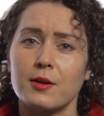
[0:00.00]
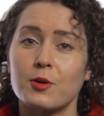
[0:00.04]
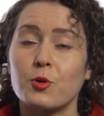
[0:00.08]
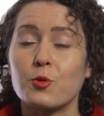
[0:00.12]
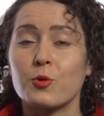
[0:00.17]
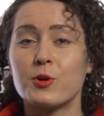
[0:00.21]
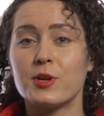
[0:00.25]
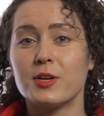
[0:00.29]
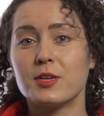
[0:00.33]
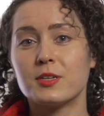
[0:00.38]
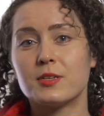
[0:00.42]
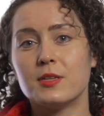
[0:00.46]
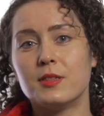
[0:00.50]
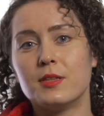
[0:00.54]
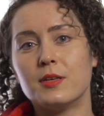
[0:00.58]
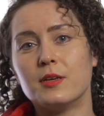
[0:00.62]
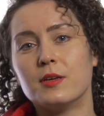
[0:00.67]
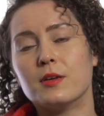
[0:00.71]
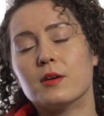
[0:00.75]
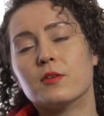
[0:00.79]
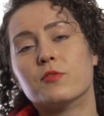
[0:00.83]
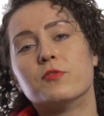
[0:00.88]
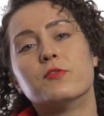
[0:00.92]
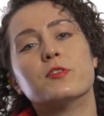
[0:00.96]
according to
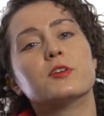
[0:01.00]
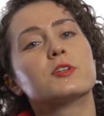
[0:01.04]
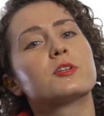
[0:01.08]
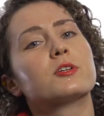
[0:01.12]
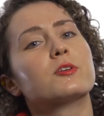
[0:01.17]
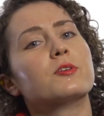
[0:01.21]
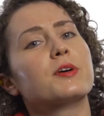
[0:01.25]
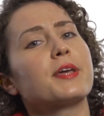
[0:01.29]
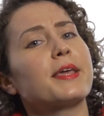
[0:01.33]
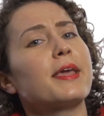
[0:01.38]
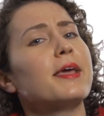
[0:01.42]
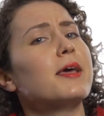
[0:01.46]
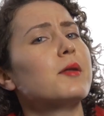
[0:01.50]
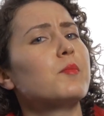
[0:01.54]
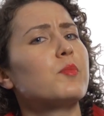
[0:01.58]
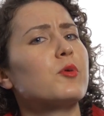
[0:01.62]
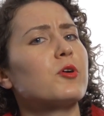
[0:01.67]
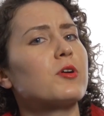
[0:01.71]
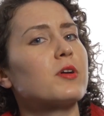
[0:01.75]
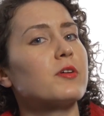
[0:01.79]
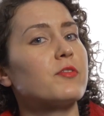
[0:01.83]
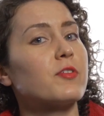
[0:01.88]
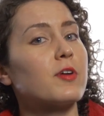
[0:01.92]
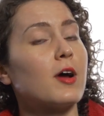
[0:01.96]
the official
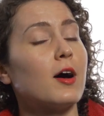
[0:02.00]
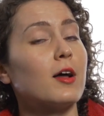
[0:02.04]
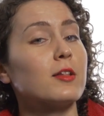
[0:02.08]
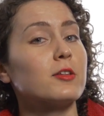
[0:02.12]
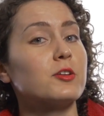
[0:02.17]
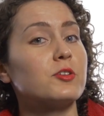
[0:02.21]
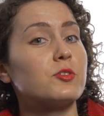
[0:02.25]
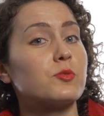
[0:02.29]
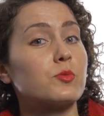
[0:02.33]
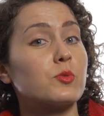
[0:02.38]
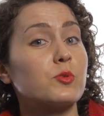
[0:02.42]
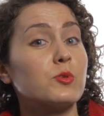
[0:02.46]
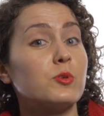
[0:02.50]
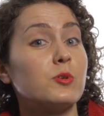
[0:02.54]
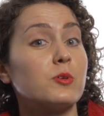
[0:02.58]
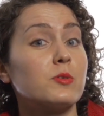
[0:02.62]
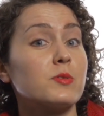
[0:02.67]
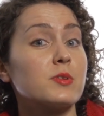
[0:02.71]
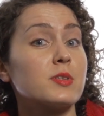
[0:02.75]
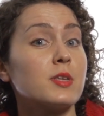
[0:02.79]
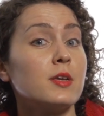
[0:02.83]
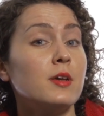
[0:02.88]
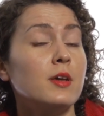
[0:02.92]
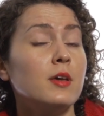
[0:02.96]
handbook of college
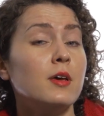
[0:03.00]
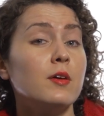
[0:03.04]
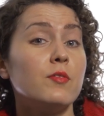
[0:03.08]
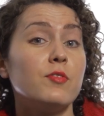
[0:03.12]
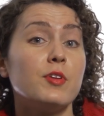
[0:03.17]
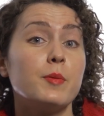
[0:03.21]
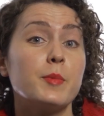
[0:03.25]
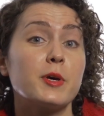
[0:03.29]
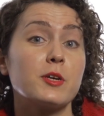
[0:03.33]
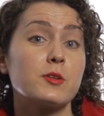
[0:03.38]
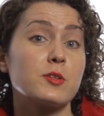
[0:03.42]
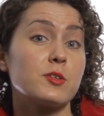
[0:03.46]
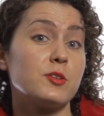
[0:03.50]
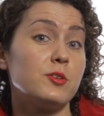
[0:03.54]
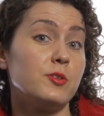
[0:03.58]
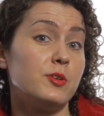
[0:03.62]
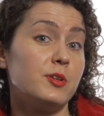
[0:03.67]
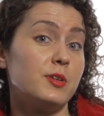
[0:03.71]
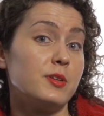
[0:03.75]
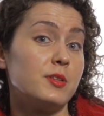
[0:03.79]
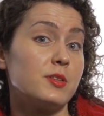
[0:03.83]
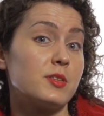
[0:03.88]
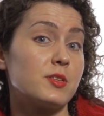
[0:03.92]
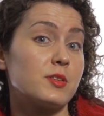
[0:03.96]
rules, female
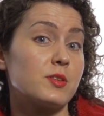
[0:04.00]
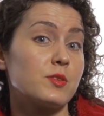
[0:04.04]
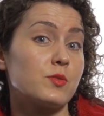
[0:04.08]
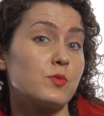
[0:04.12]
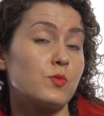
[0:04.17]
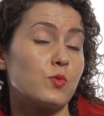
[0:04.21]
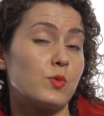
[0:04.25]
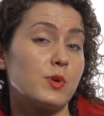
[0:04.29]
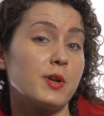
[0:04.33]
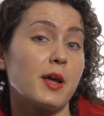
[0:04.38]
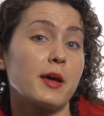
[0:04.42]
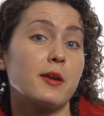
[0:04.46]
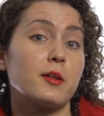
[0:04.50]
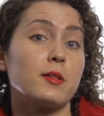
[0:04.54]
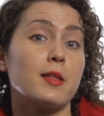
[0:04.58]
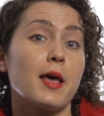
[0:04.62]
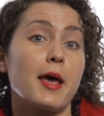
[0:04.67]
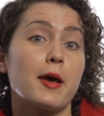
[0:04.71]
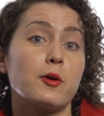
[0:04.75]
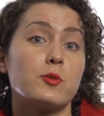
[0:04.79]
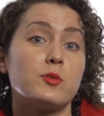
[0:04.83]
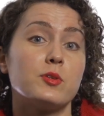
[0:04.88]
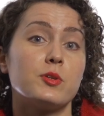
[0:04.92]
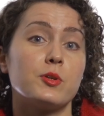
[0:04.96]
students were not
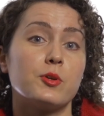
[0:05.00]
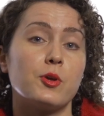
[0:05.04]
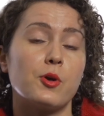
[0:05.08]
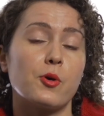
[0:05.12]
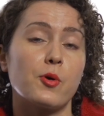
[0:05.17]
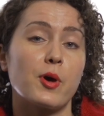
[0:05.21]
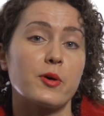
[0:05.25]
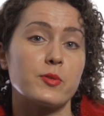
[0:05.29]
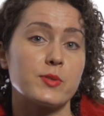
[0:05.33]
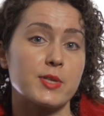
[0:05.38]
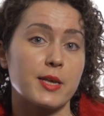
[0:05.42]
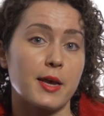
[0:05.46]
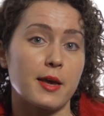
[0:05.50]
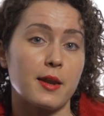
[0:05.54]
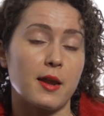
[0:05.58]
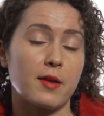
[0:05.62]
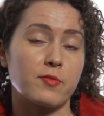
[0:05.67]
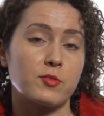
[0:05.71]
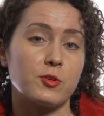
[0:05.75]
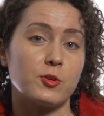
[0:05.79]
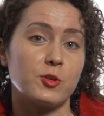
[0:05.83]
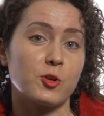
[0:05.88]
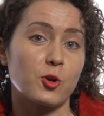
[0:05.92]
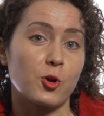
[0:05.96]
allowed to go outside
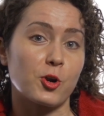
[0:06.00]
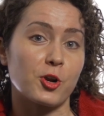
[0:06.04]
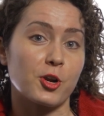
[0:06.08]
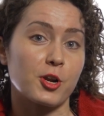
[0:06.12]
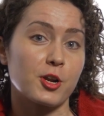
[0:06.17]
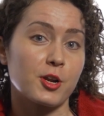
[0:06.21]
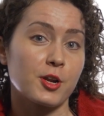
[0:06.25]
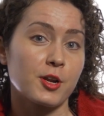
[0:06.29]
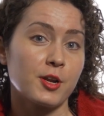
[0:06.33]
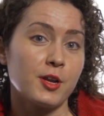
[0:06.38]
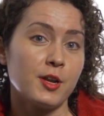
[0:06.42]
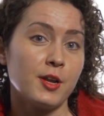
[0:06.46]
after dark.